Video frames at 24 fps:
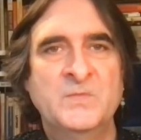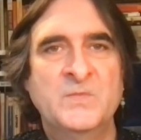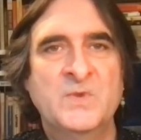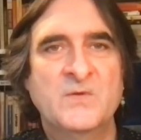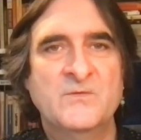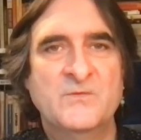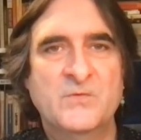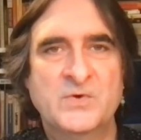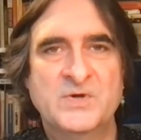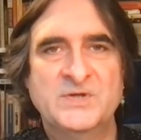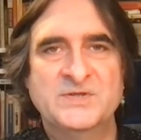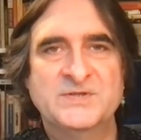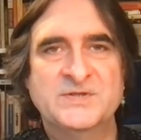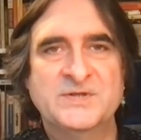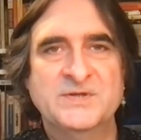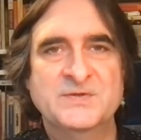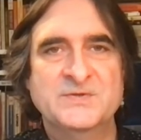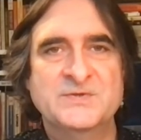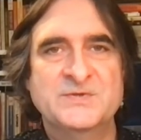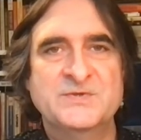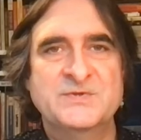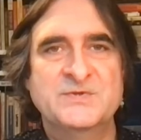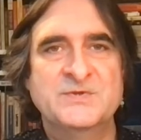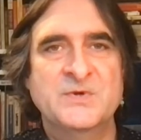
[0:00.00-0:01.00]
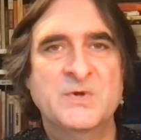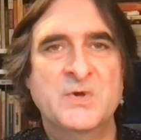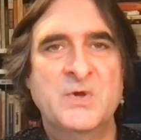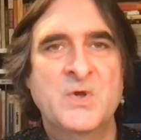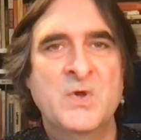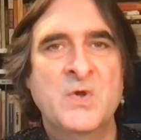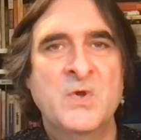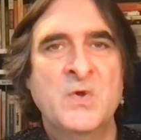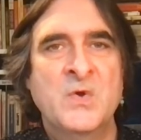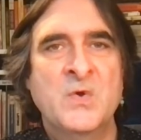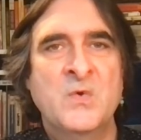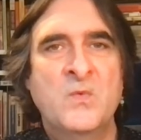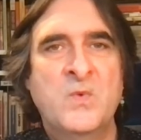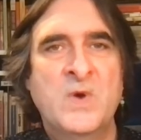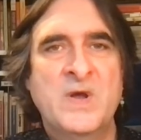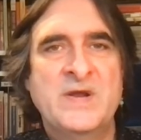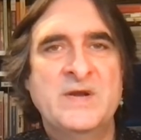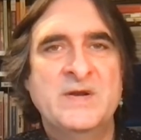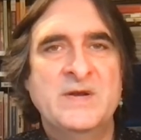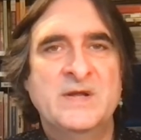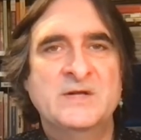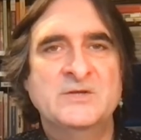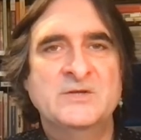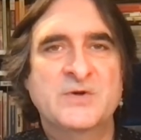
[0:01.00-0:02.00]
For instance,
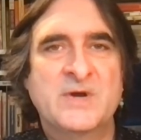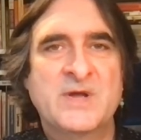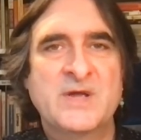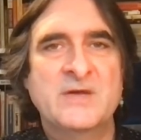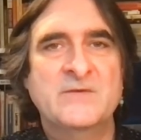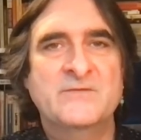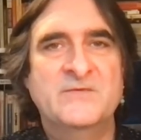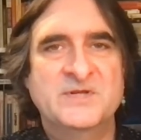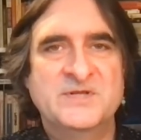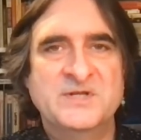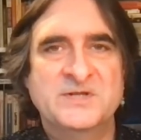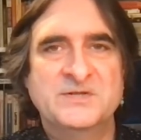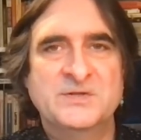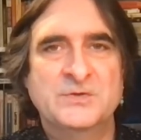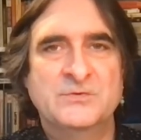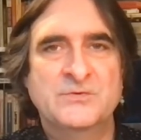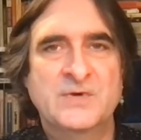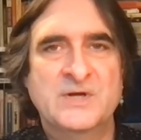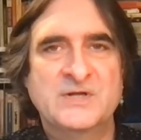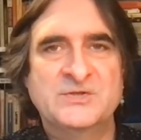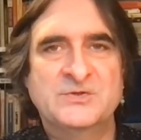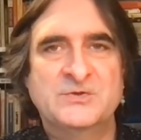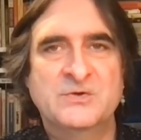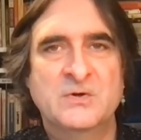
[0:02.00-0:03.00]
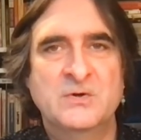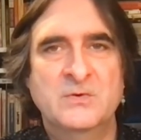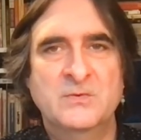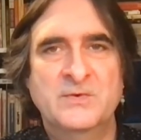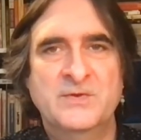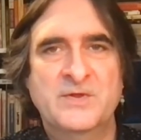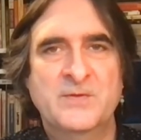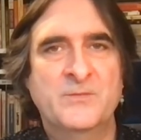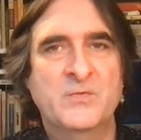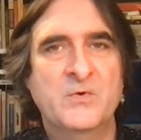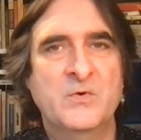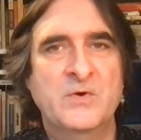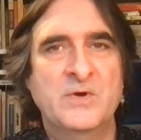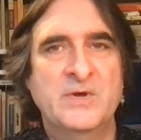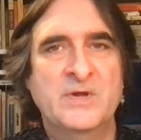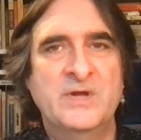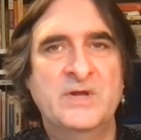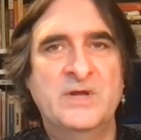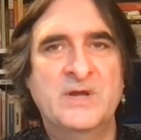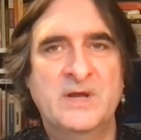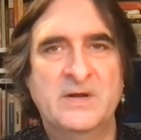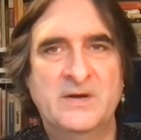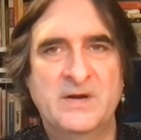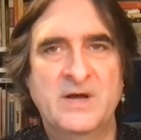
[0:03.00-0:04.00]
when Andrea visits a restaurant with a boy,
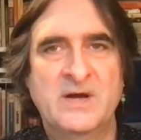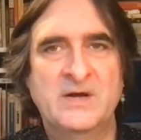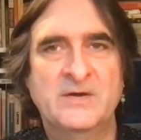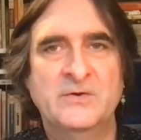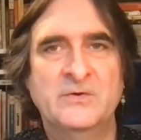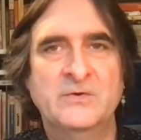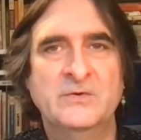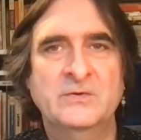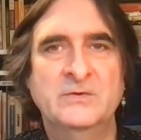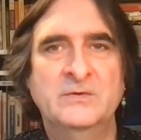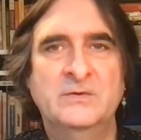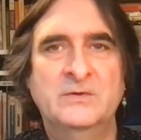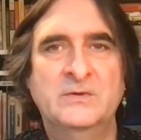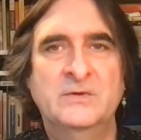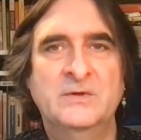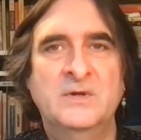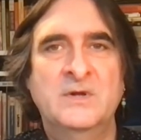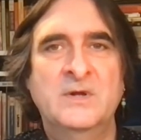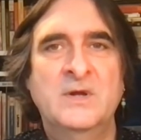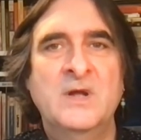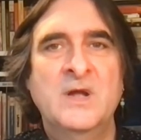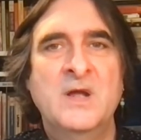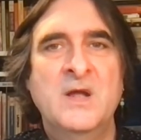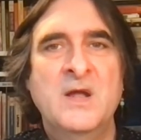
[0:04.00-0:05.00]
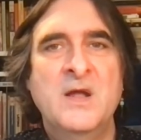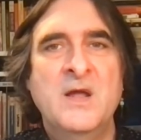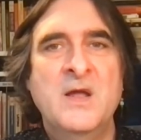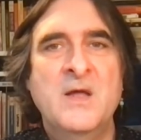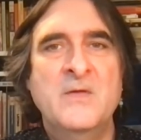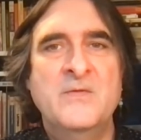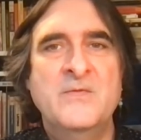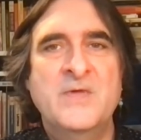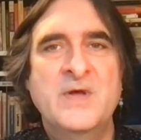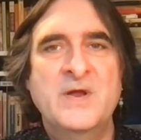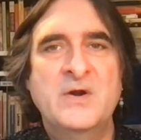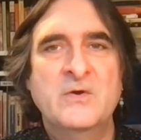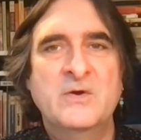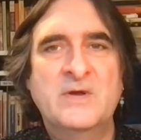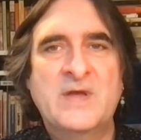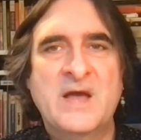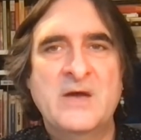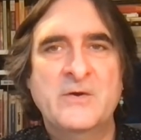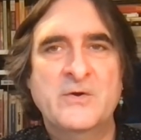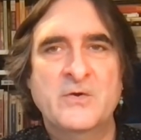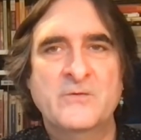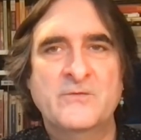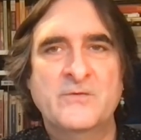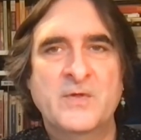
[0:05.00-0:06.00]
Gerardo, they look out
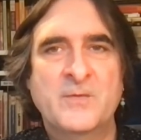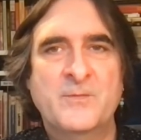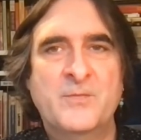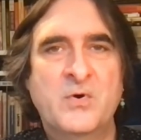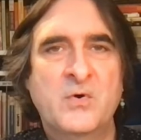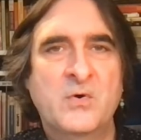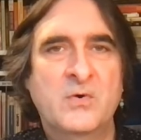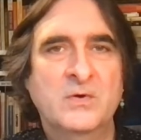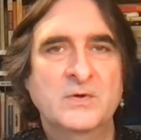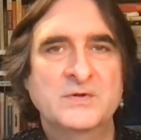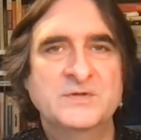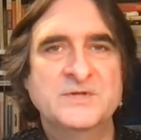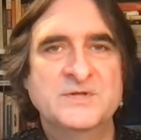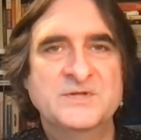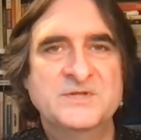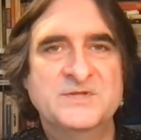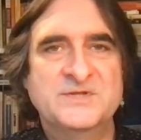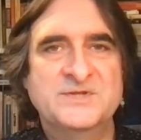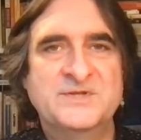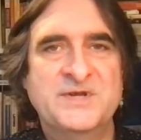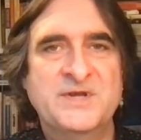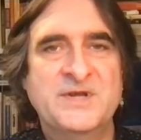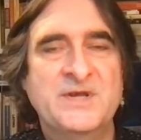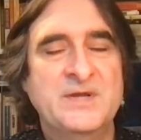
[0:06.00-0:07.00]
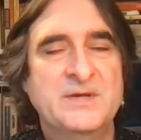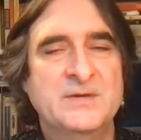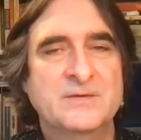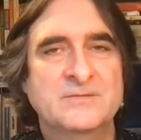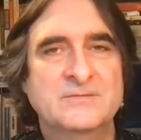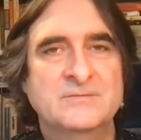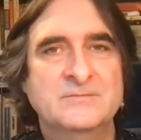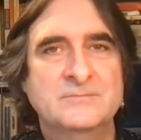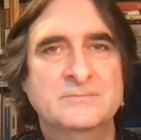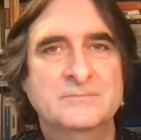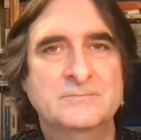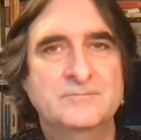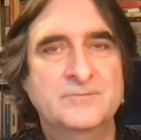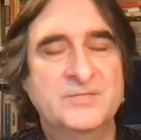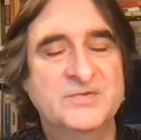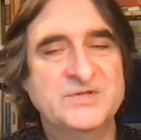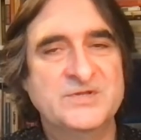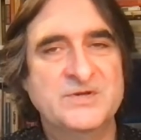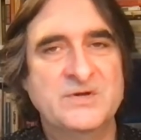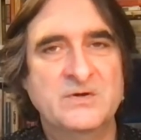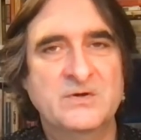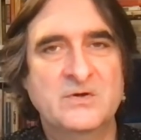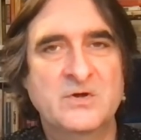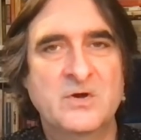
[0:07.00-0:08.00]
over the port and see, but do
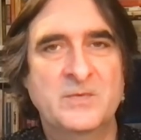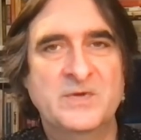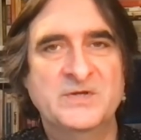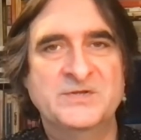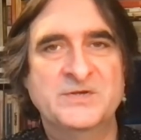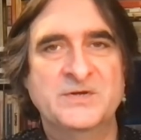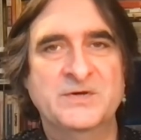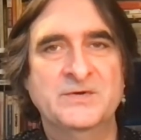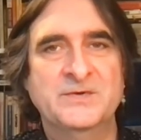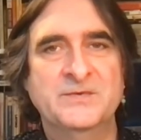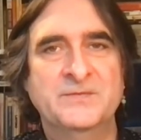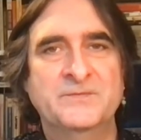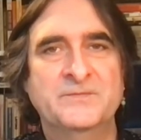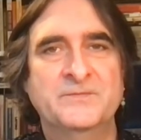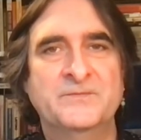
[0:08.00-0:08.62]
not comment on,